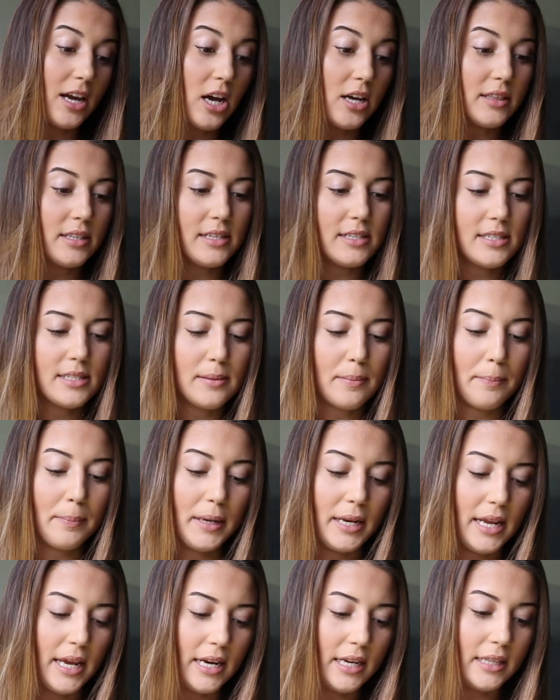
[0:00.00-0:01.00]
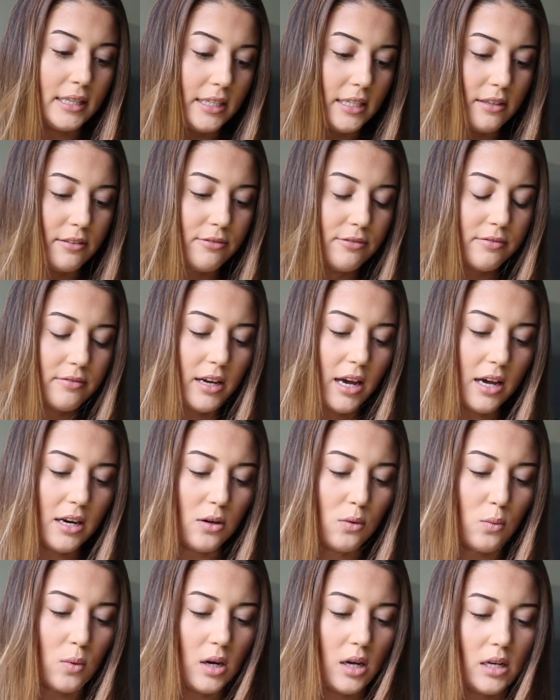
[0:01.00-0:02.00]
got this banana leaf kind
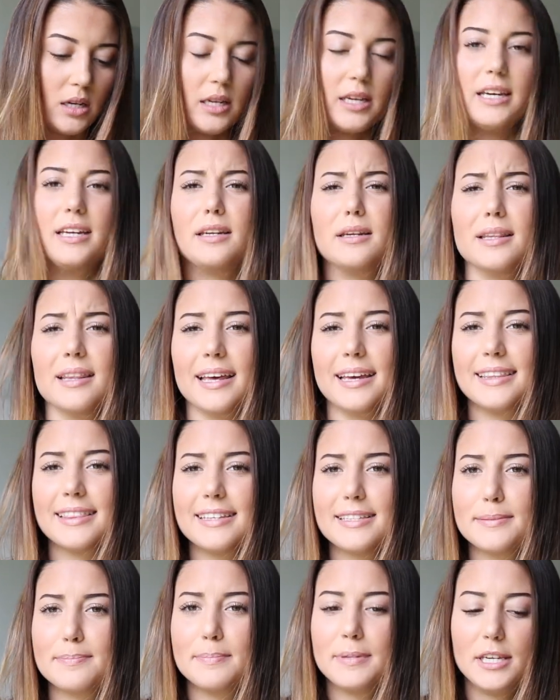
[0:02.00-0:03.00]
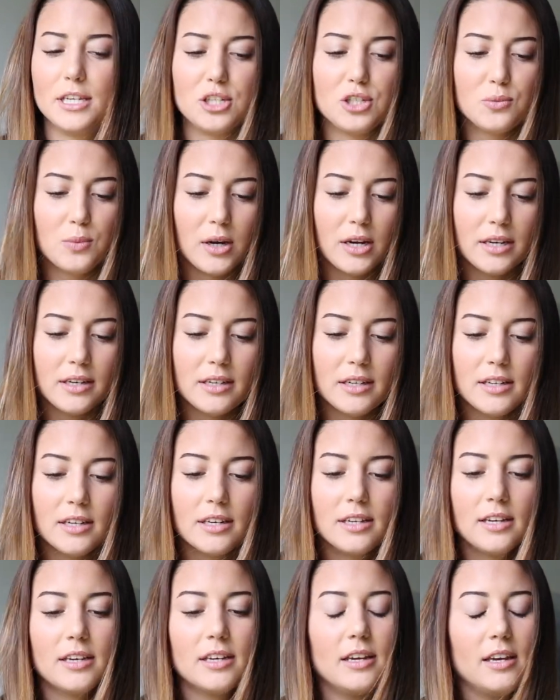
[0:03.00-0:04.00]
of one and like this peach one,
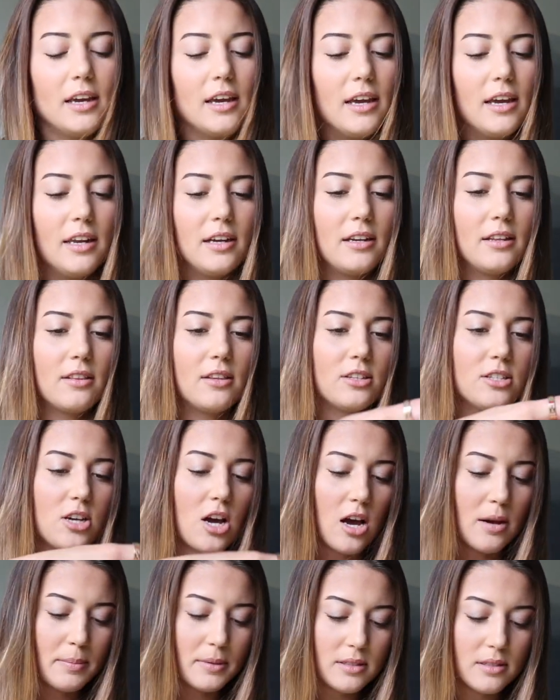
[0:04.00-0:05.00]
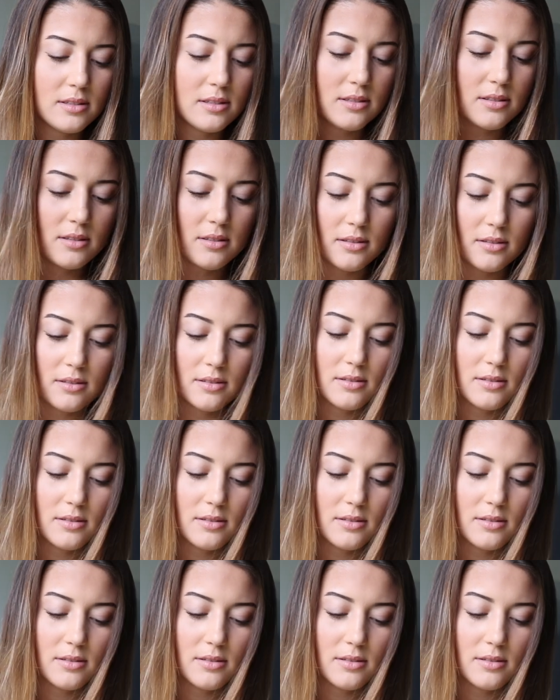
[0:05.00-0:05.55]
and the top is